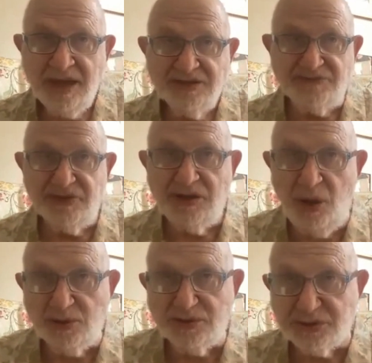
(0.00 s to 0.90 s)
Different
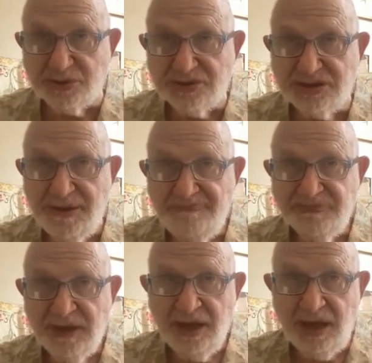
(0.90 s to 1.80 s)
cultures
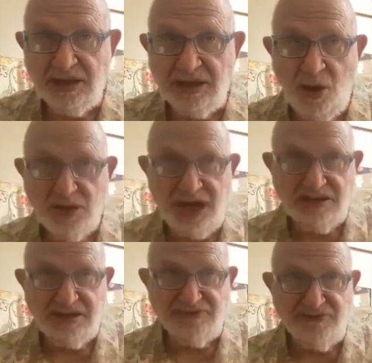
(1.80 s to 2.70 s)

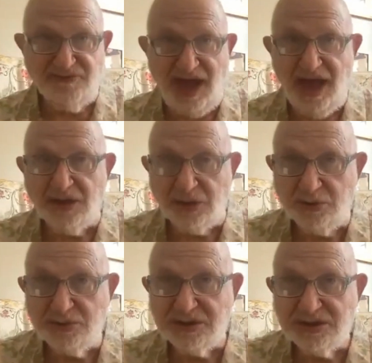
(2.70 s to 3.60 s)
inculcate different
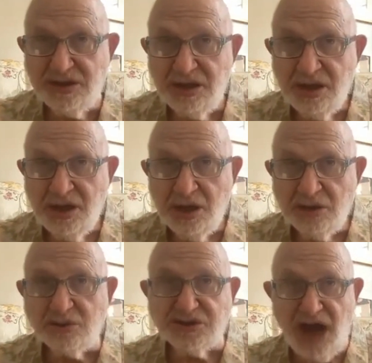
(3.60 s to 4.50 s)
values
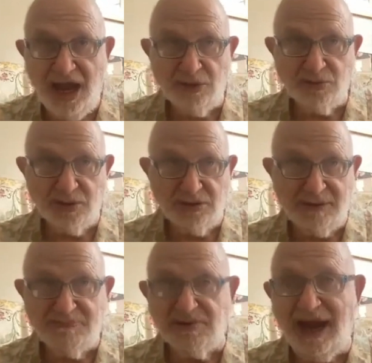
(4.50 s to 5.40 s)
through child
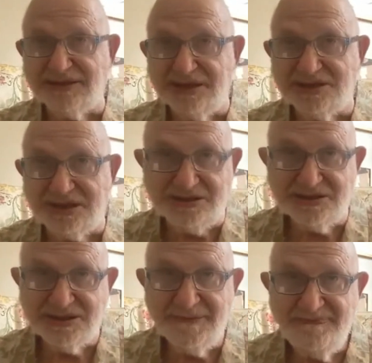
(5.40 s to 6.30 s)
rearing
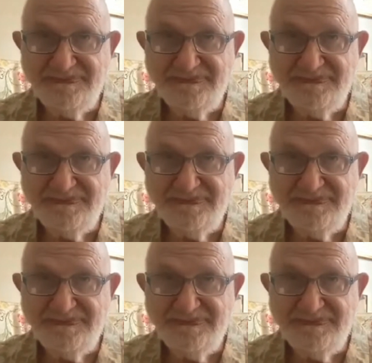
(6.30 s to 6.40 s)
practices.